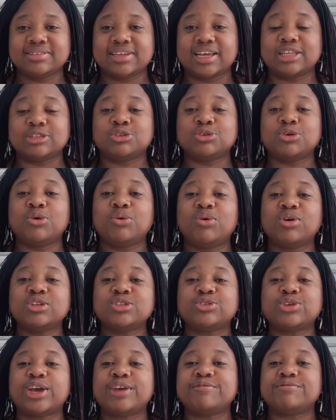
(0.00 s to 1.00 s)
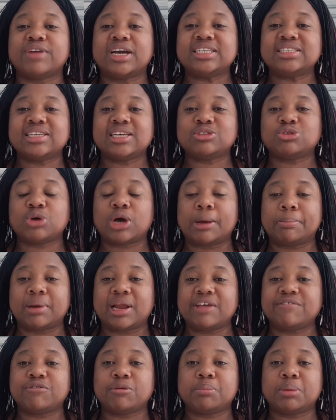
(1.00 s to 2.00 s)
And so once you're invited to
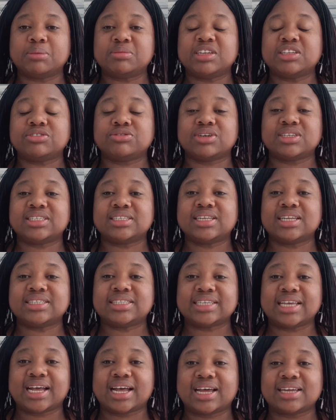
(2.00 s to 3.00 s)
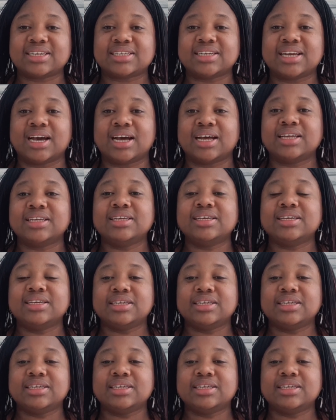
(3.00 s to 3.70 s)
apply for permanent residence in Canada,